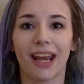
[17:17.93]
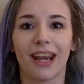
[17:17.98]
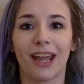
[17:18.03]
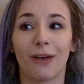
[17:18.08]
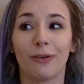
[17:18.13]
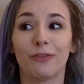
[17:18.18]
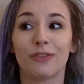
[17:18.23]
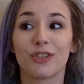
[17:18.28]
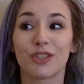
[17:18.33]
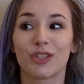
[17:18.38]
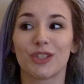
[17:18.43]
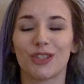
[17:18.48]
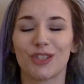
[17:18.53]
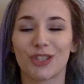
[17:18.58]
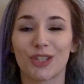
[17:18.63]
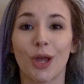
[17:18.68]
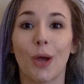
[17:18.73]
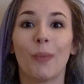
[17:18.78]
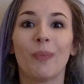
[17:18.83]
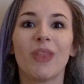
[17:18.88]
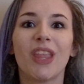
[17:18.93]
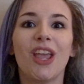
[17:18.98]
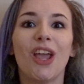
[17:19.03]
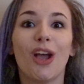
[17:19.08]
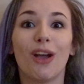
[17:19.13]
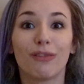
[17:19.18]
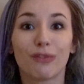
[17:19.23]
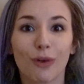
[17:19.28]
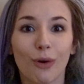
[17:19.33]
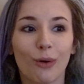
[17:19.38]
and so
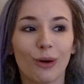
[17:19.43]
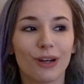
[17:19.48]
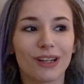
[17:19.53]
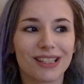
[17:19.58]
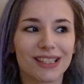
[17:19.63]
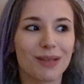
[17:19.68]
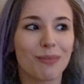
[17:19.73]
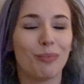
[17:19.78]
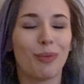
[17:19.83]
of course,